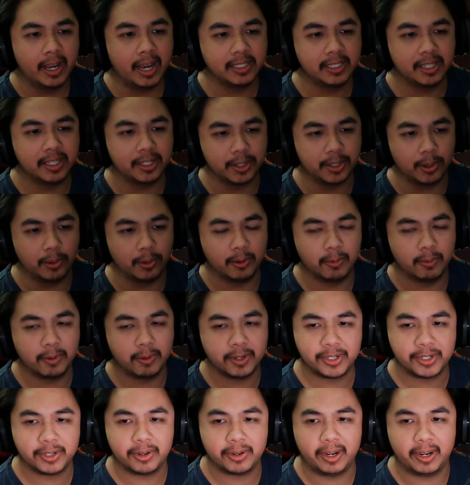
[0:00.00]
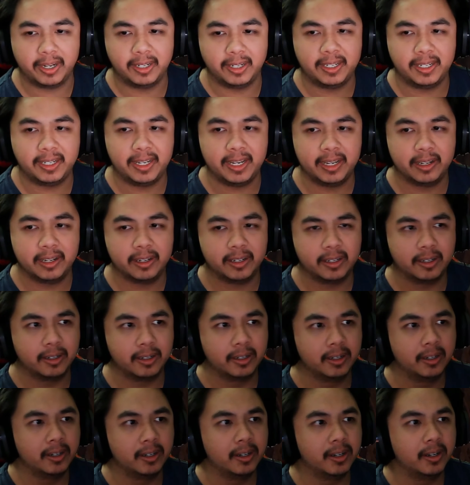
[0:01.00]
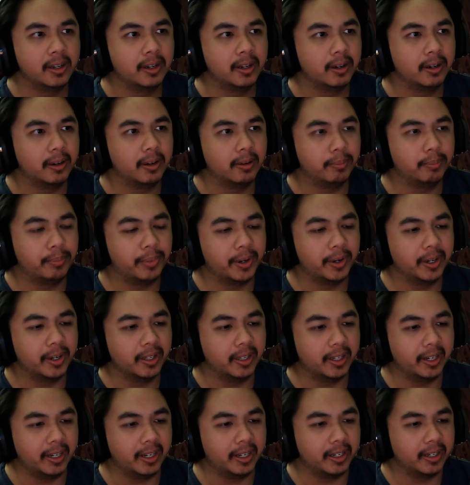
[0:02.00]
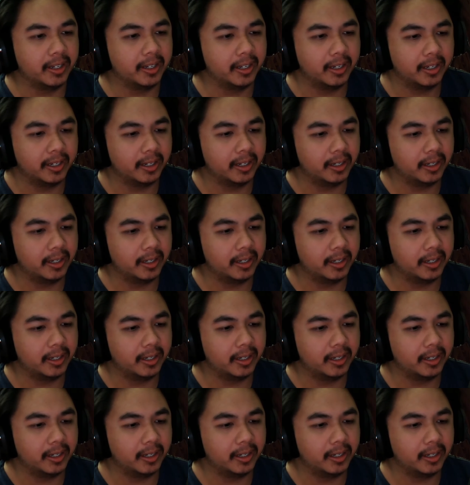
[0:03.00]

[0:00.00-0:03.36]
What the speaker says: its own original idea, but like